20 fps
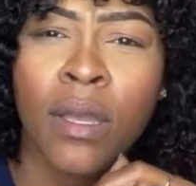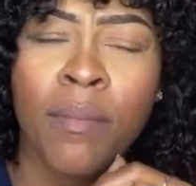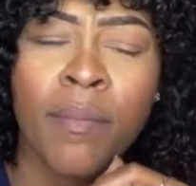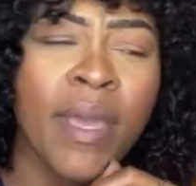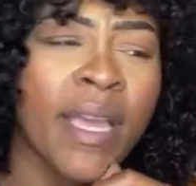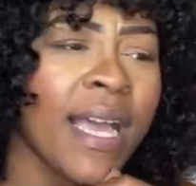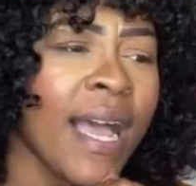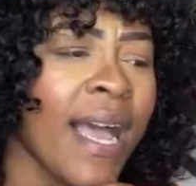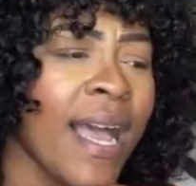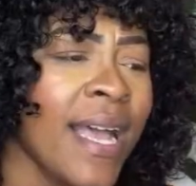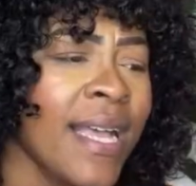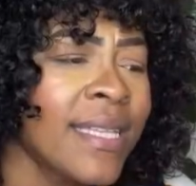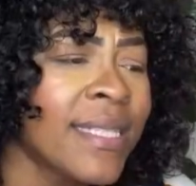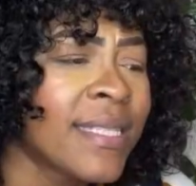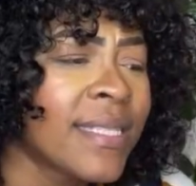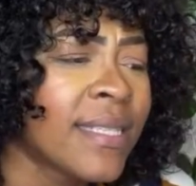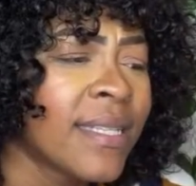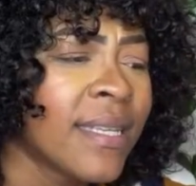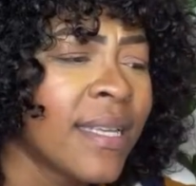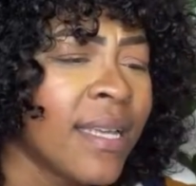
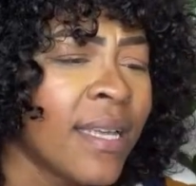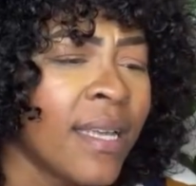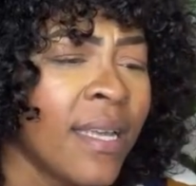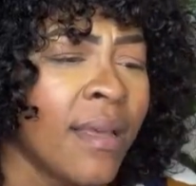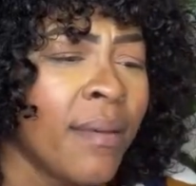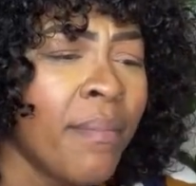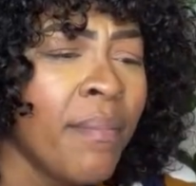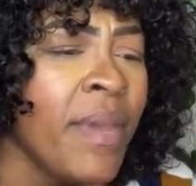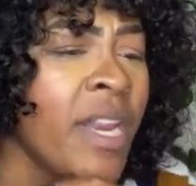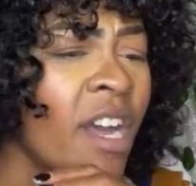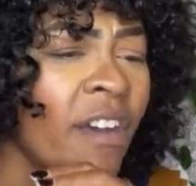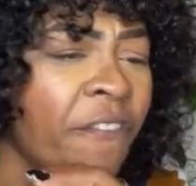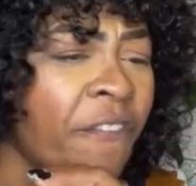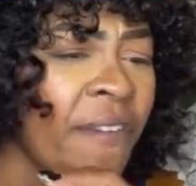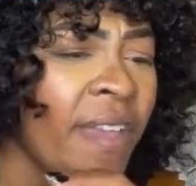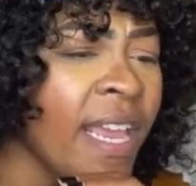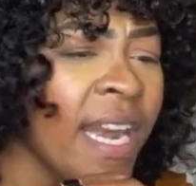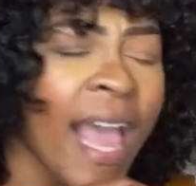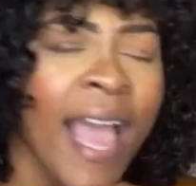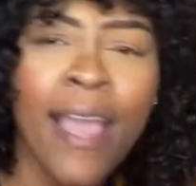Because me no
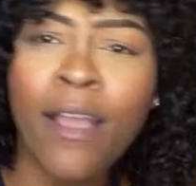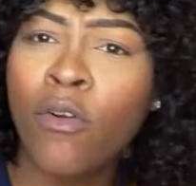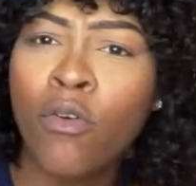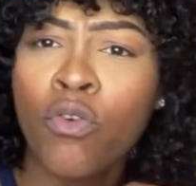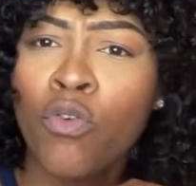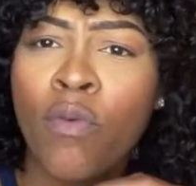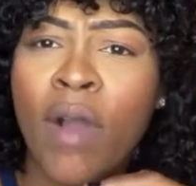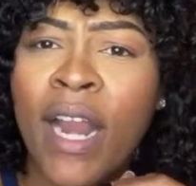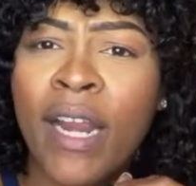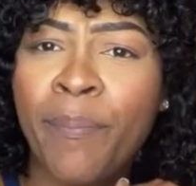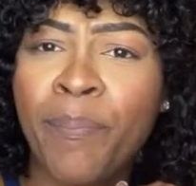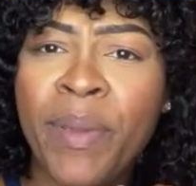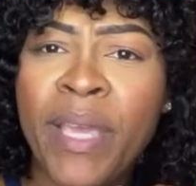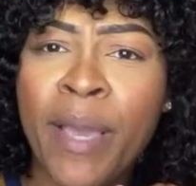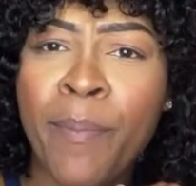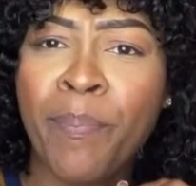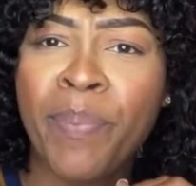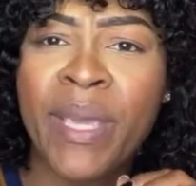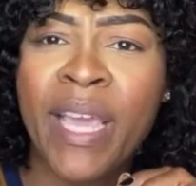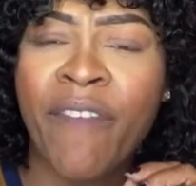feel like Uno and the
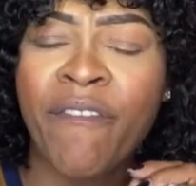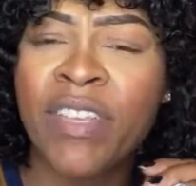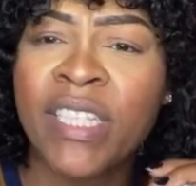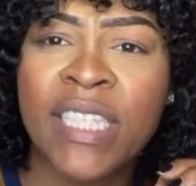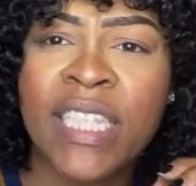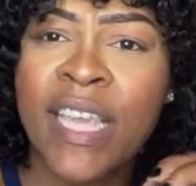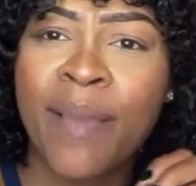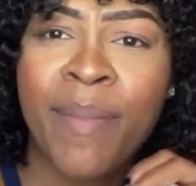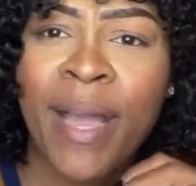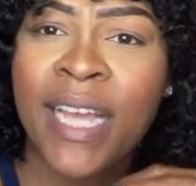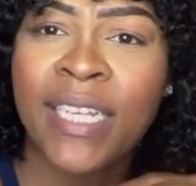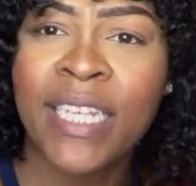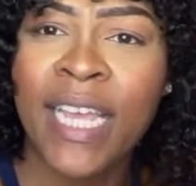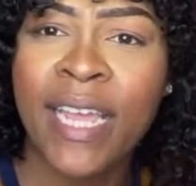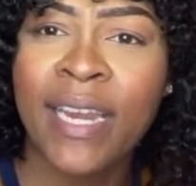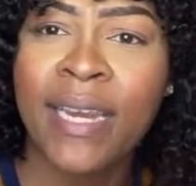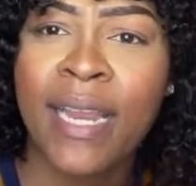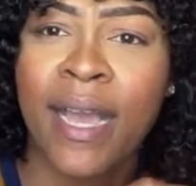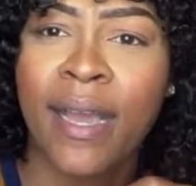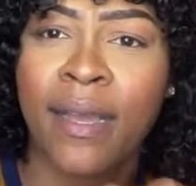PMP have the same
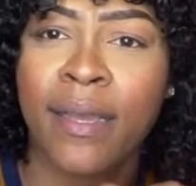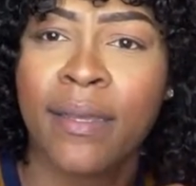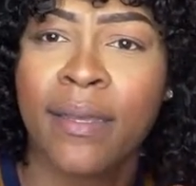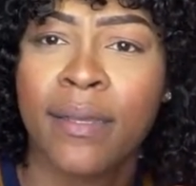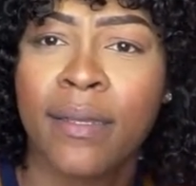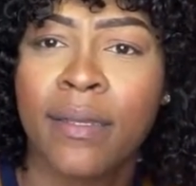agenda.